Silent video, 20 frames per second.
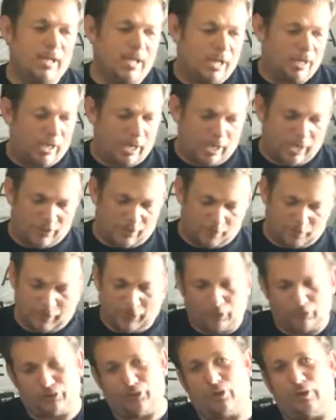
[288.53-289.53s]
The
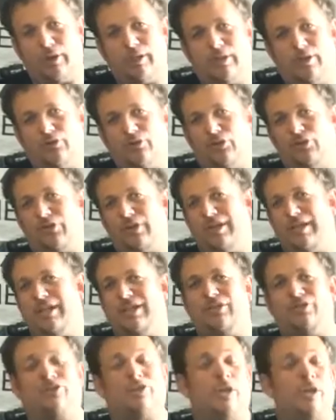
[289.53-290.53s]
military uses
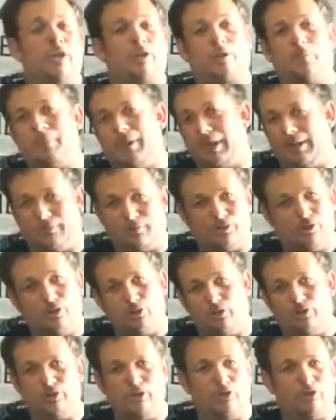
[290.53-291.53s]
these, competitive
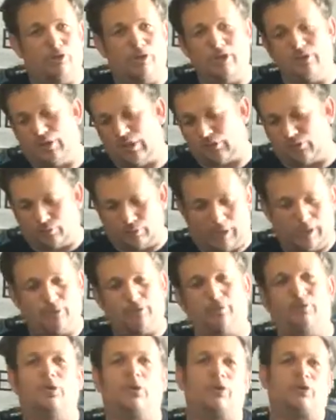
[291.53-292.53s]
shooters use these. That's what I use
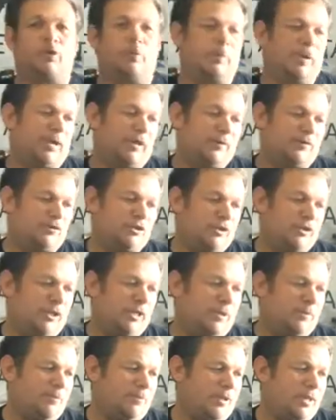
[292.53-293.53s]
it for, is competitive
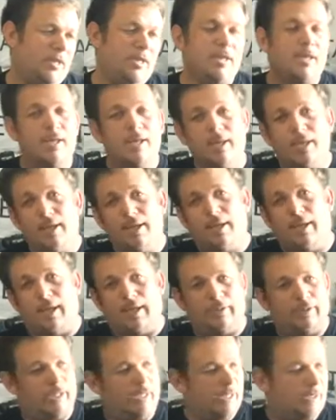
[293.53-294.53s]
shooting.
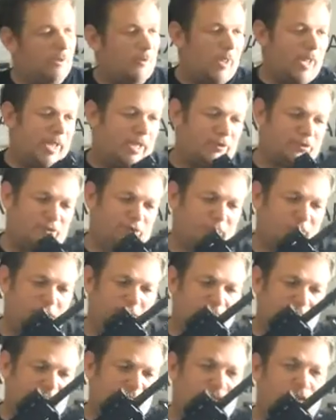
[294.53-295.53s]
And then last
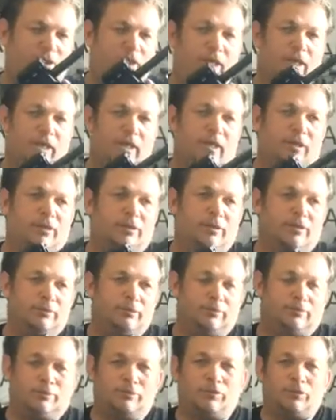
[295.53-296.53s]
is the
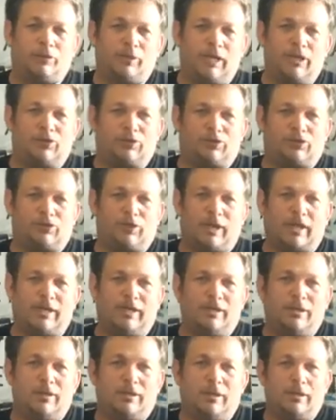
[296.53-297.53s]
laser sight,
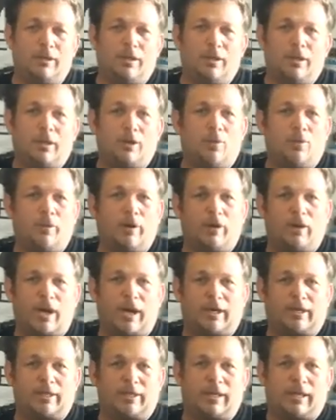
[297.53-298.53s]
where
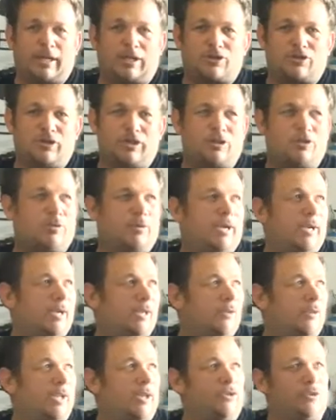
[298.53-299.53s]
I could actually create
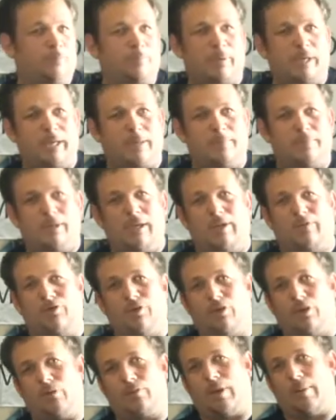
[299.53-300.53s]
a laser beam. And if
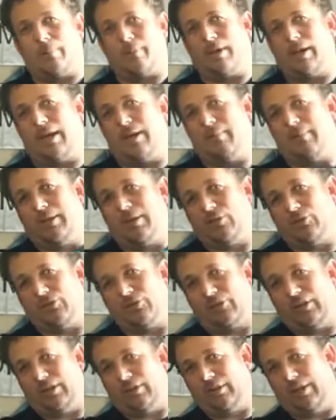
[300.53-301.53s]
you look right behind me, you'll
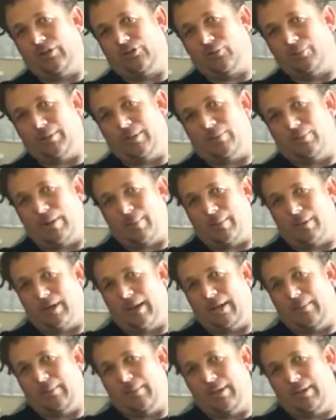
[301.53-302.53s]
see a laser beam right
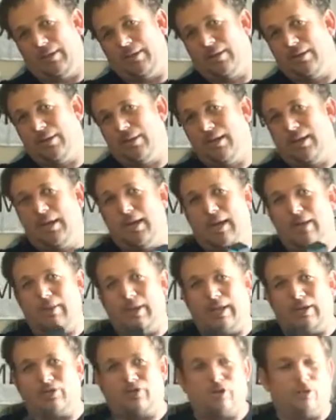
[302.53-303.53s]
behind me. And that's your